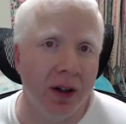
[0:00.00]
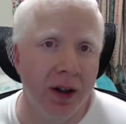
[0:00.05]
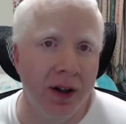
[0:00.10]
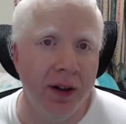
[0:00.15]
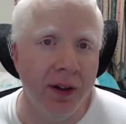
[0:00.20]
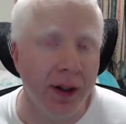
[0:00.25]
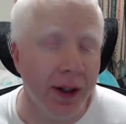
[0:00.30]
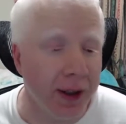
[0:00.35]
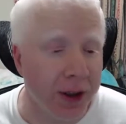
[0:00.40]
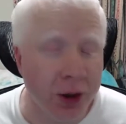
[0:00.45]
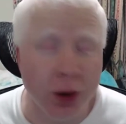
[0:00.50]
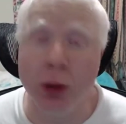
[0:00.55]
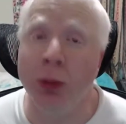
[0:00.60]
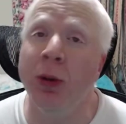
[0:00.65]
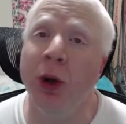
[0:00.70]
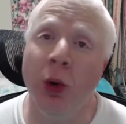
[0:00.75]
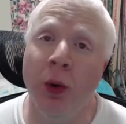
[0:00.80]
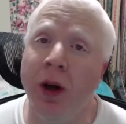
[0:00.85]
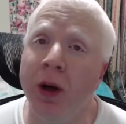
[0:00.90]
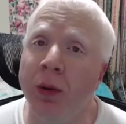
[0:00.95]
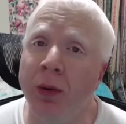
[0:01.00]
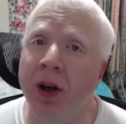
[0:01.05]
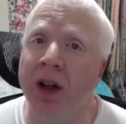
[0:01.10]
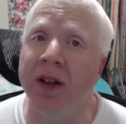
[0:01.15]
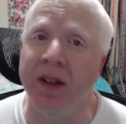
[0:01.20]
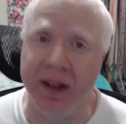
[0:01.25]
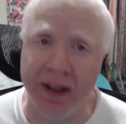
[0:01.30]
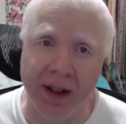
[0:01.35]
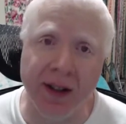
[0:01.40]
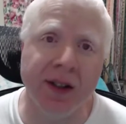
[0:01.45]
And it took me quite a while
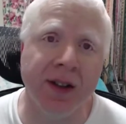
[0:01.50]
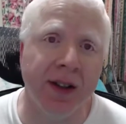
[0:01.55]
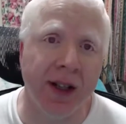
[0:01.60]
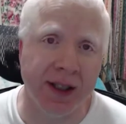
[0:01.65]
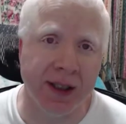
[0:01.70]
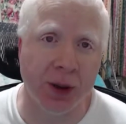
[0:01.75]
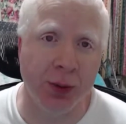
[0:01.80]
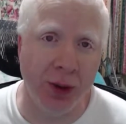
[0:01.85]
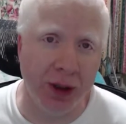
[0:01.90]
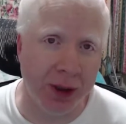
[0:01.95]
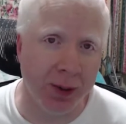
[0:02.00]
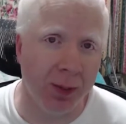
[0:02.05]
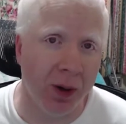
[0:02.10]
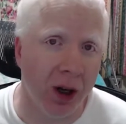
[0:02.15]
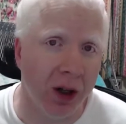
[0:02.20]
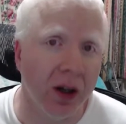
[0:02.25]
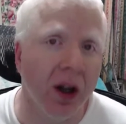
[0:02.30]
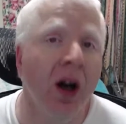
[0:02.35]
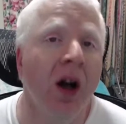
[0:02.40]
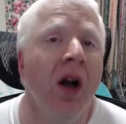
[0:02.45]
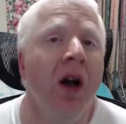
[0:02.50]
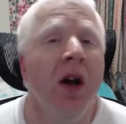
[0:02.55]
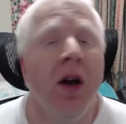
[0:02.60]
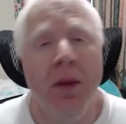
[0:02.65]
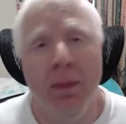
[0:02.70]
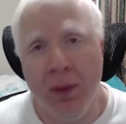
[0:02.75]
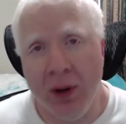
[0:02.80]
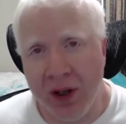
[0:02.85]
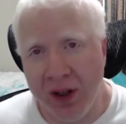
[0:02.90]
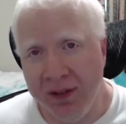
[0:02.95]
to get to that sweet spot,
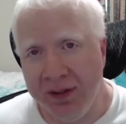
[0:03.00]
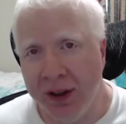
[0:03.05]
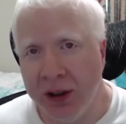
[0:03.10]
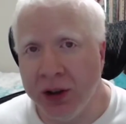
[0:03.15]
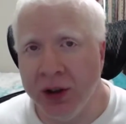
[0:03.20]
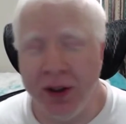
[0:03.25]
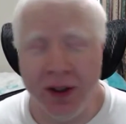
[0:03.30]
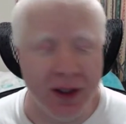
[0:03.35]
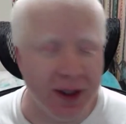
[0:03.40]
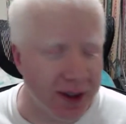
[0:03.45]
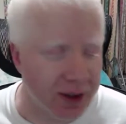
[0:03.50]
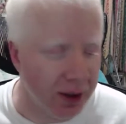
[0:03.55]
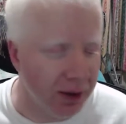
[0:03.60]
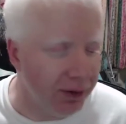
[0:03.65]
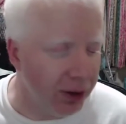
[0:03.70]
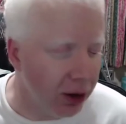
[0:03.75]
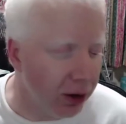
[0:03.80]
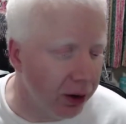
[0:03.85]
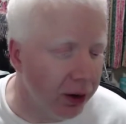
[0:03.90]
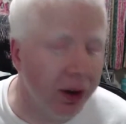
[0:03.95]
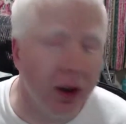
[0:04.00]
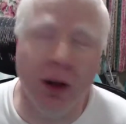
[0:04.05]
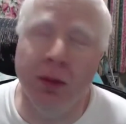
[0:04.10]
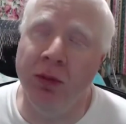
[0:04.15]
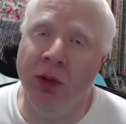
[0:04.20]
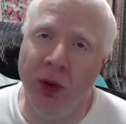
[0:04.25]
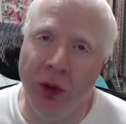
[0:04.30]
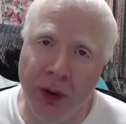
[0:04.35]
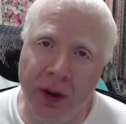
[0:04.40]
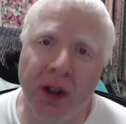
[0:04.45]
but I eventually discovered it, and
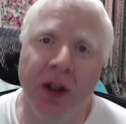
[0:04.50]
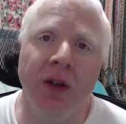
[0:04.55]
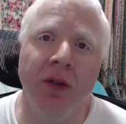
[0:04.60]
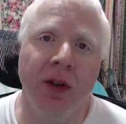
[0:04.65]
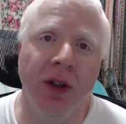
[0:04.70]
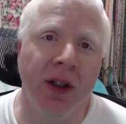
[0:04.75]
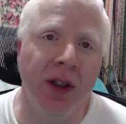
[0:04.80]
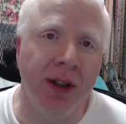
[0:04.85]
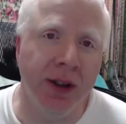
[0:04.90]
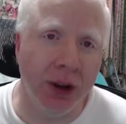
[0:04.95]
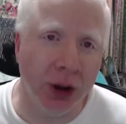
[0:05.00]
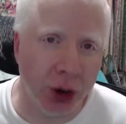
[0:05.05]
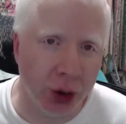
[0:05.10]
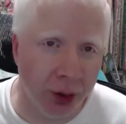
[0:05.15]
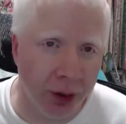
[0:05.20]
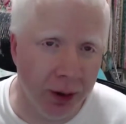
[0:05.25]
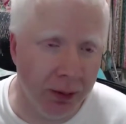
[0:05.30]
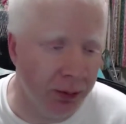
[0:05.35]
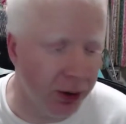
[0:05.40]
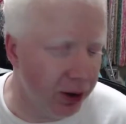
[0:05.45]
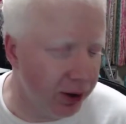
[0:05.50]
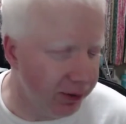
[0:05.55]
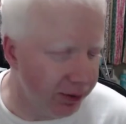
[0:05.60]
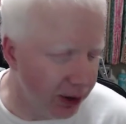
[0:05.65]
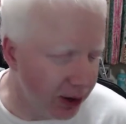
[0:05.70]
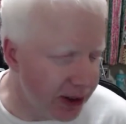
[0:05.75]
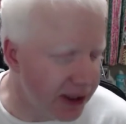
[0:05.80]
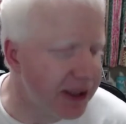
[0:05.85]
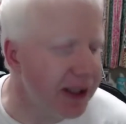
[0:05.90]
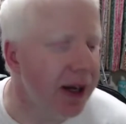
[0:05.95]
I'm really, really enjoying my
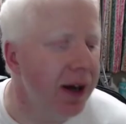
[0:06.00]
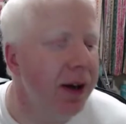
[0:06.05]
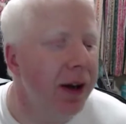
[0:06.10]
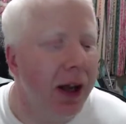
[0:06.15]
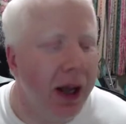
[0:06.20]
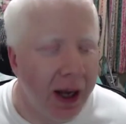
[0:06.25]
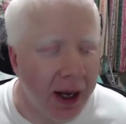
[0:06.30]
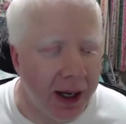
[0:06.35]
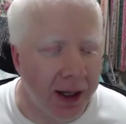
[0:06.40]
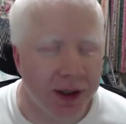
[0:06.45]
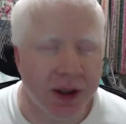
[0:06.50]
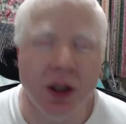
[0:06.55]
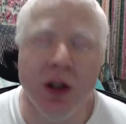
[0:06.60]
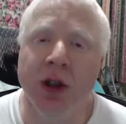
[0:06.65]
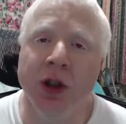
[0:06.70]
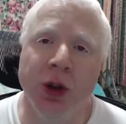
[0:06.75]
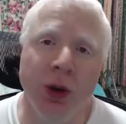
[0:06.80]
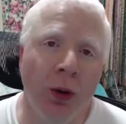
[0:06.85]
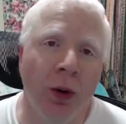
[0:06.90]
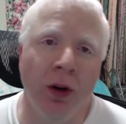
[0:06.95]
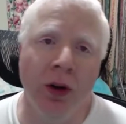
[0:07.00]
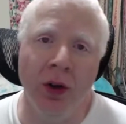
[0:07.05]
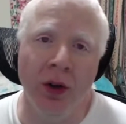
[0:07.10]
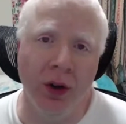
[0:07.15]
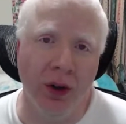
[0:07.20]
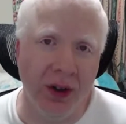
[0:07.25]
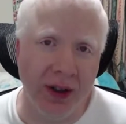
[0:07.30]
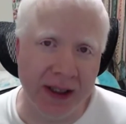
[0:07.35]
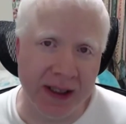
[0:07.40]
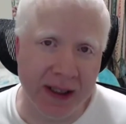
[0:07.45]
device at 200
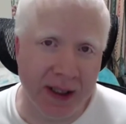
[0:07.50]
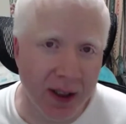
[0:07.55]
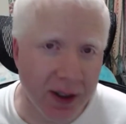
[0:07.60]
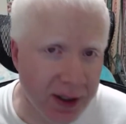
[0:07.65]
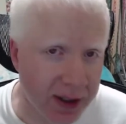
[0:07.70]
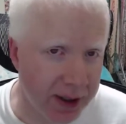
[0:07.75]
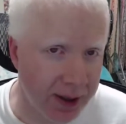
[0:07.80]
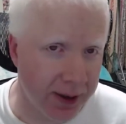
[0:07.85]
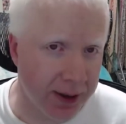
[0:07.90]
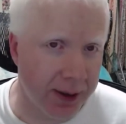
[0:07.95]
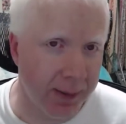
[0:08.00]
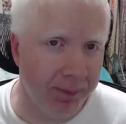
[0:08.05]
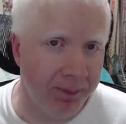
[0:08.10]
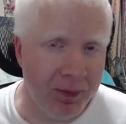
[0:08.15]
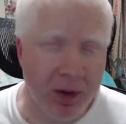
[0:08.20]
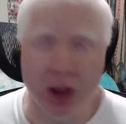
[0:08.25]
degrees Celsius.